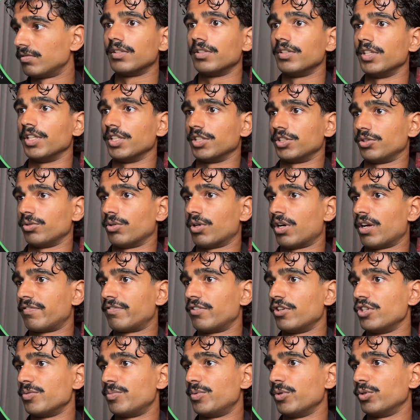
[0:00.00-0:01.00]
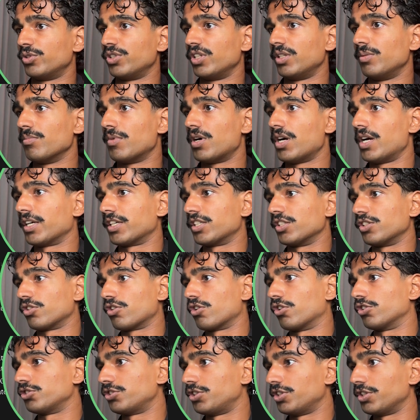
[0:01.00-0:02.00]
This, your iPhone's built-in mic is
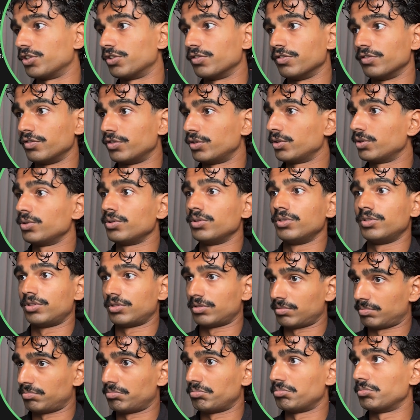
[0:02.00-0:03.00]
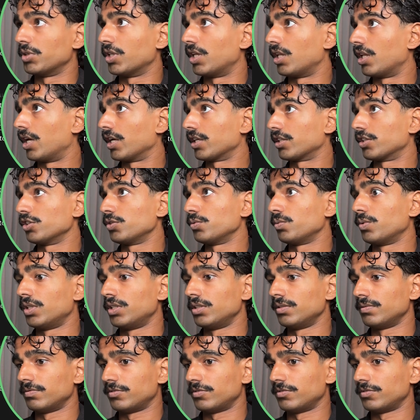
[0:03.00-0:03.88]
costing you views. I like this one,